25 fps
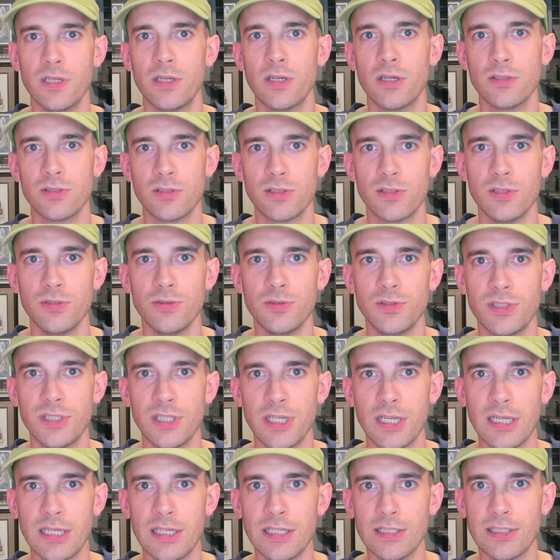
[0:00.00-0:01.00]
those two
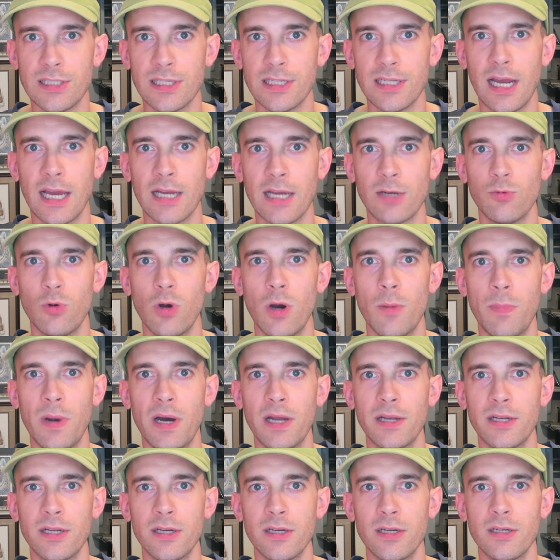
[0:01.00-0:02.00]
cities. And I grew up
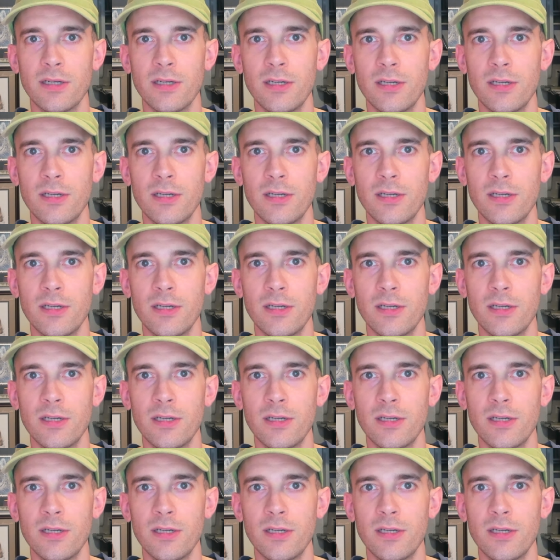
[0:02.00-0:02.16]
on the